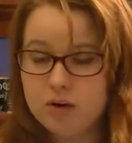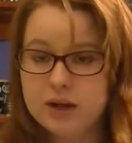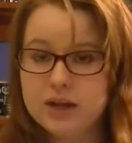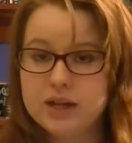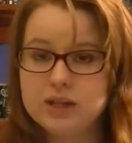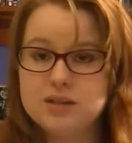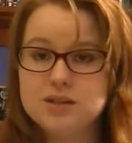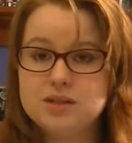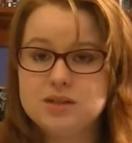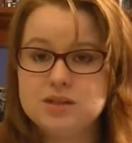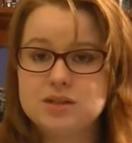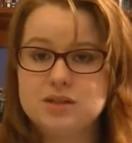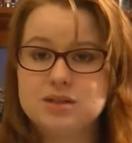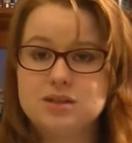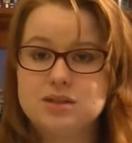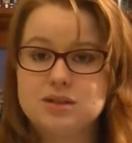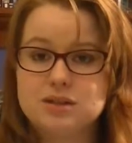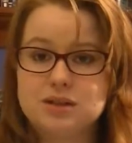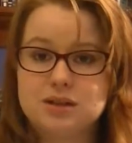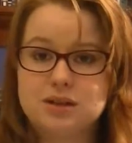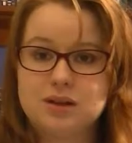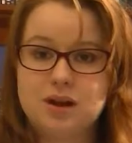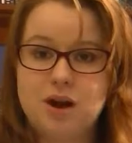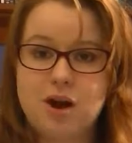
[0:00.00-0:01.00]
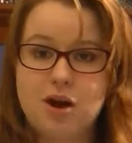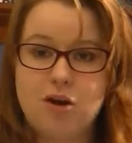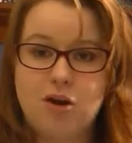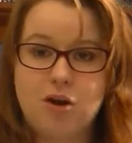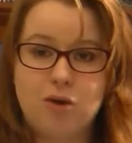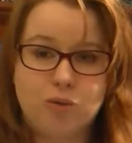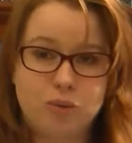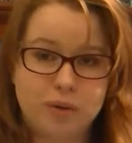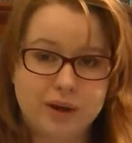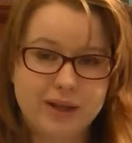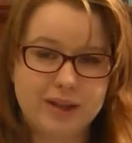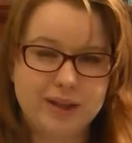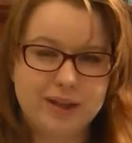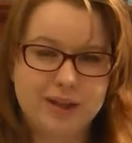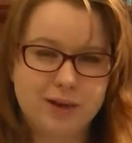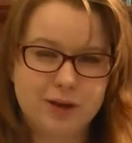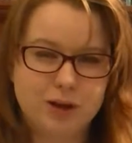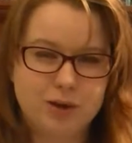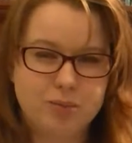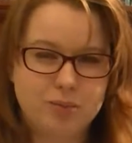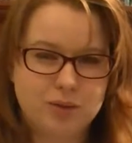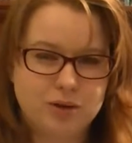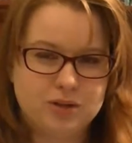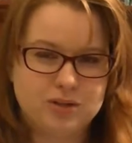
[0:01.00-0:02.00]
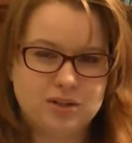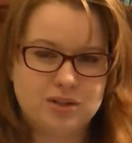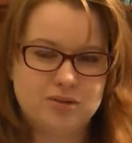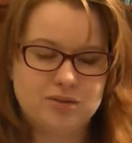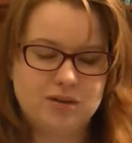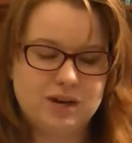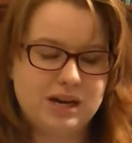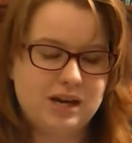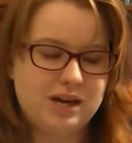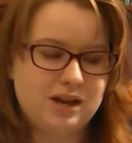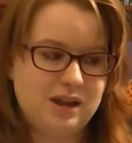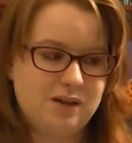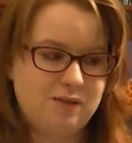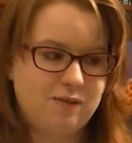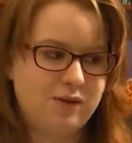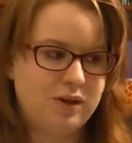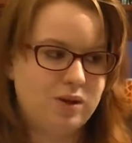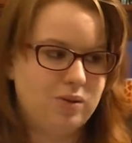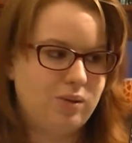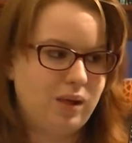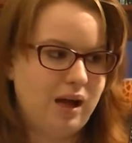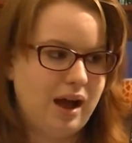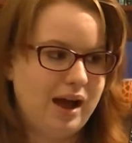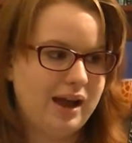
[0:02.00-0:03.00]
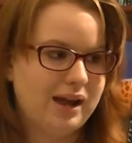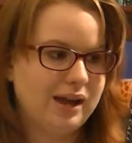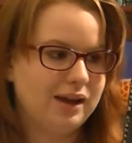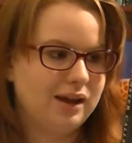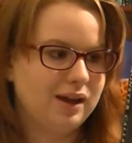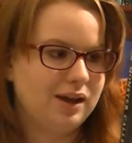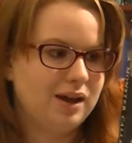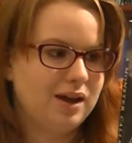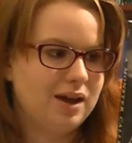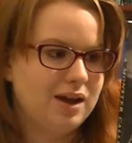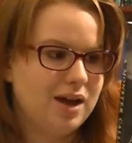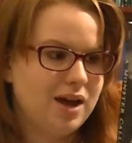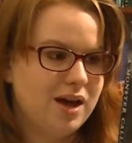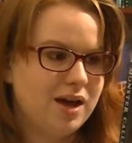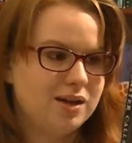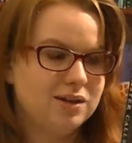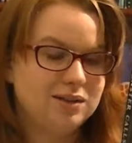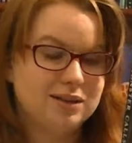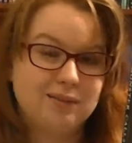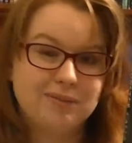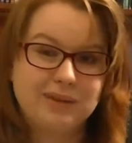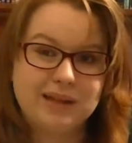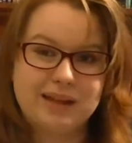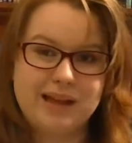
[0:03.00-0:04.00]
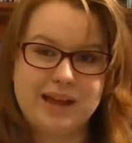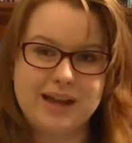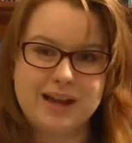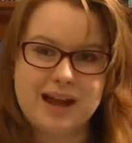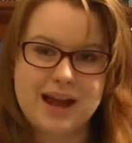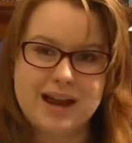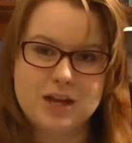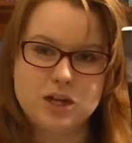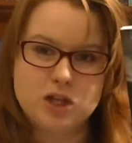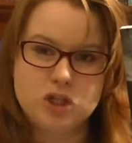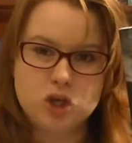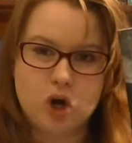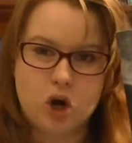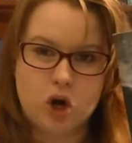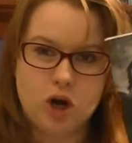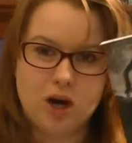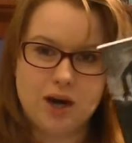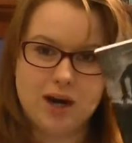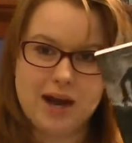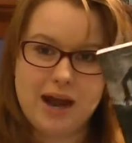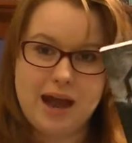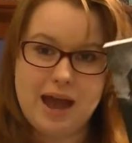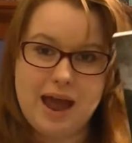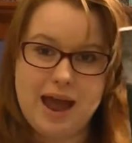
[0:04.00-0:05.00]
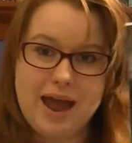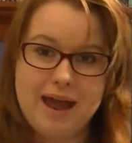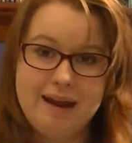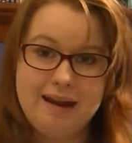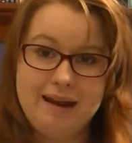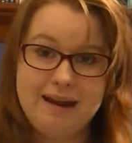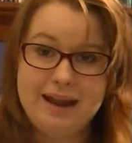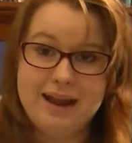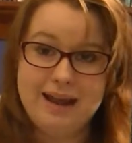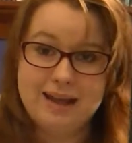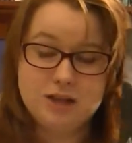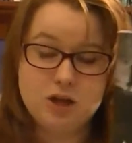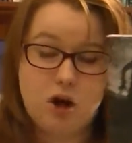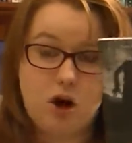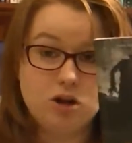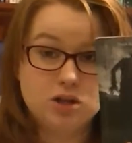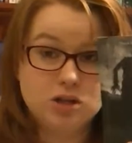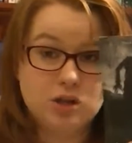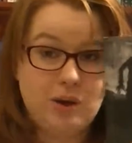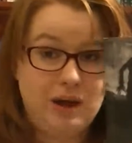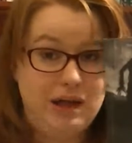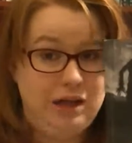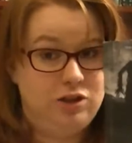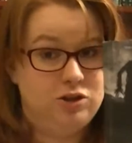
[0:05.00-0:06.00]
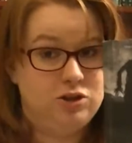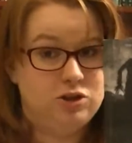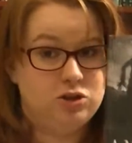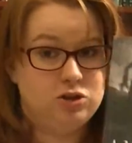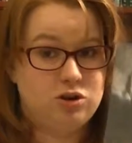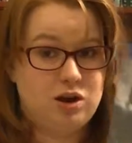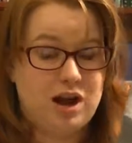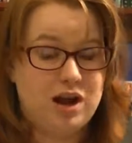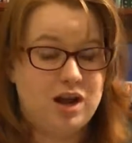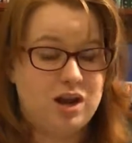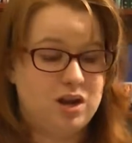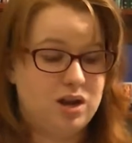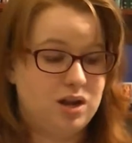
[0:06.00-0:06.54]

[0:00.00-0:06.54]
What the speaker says: It's a really good book to read if you like something, like, kind of dark, and it's also illustrated.